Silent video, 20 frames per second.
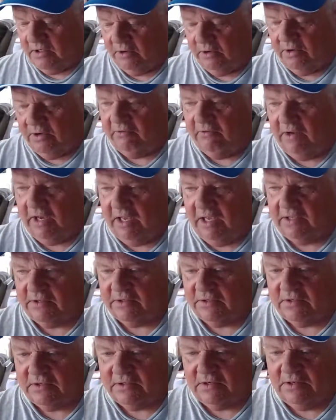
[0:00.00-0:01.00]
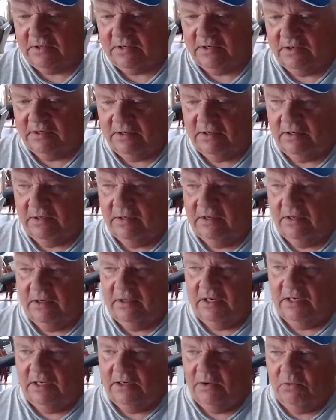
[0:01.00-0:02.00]
Advanced,
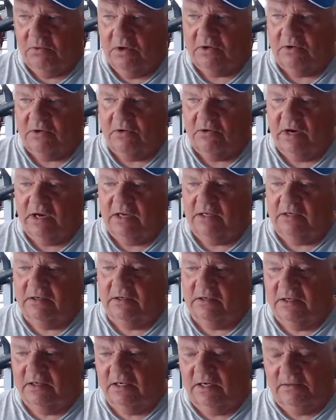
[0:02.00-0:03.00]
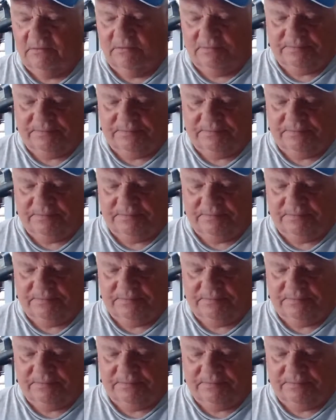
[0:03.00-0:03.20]
and it worked great. And